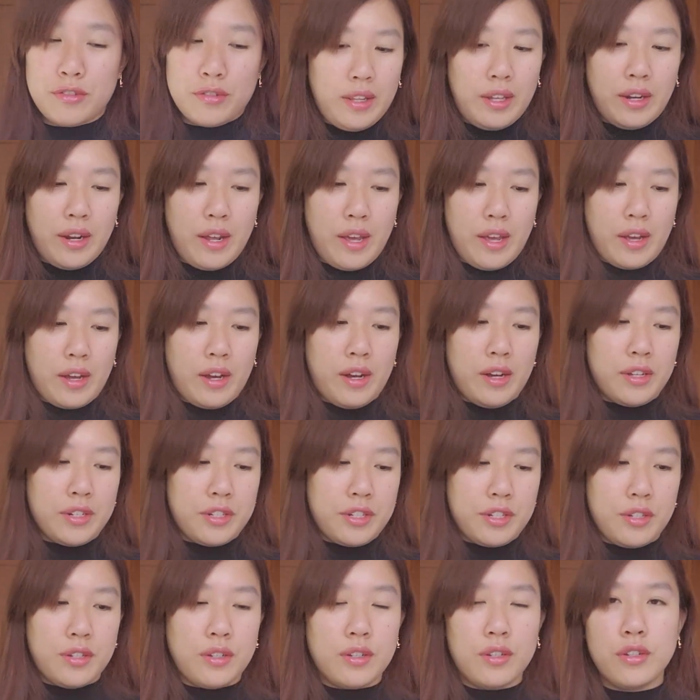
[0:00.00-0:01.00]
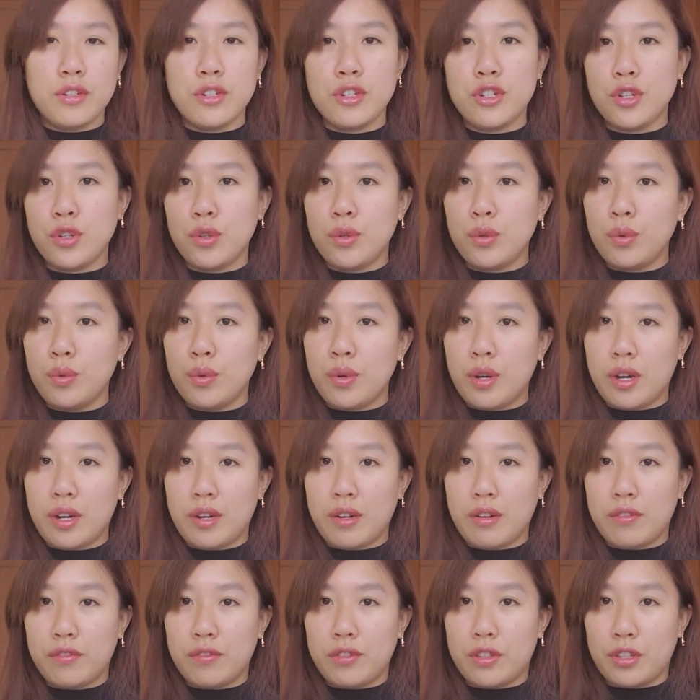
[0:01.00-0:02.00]
And then I got 2
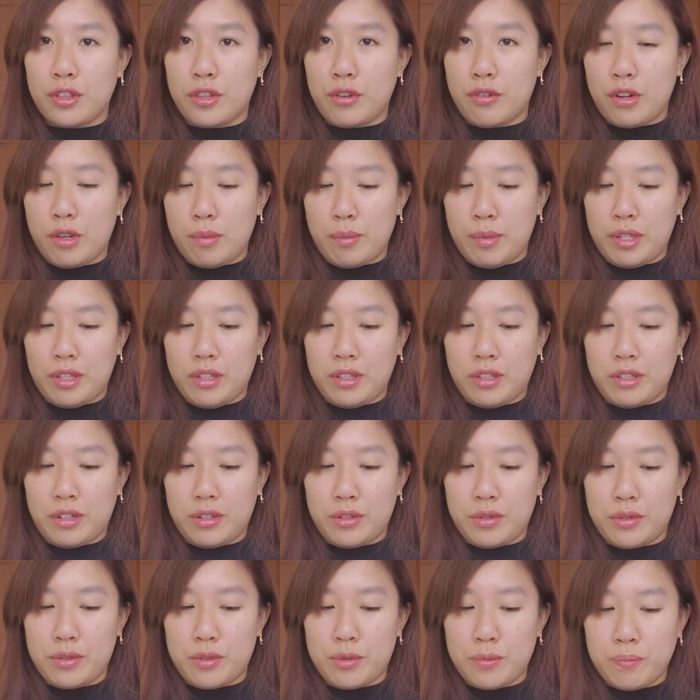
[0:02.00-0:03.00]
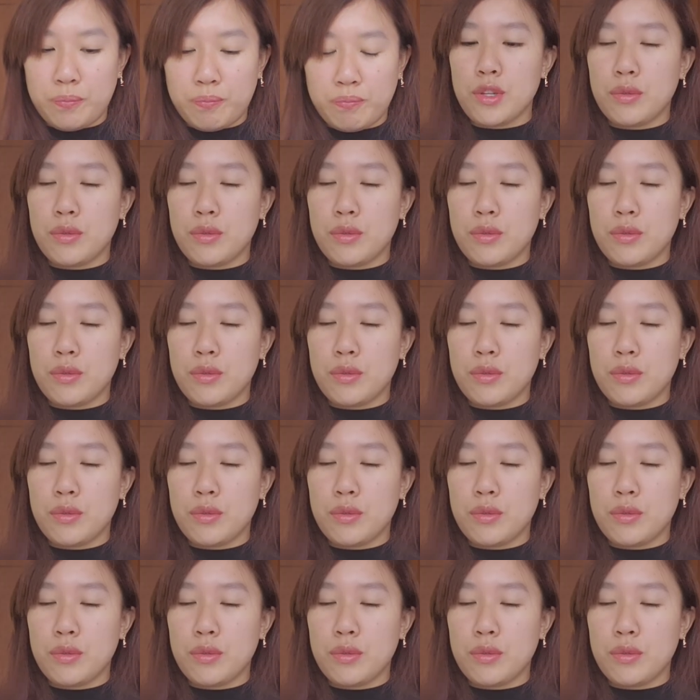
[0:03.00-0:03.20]
of the 30 milliliters.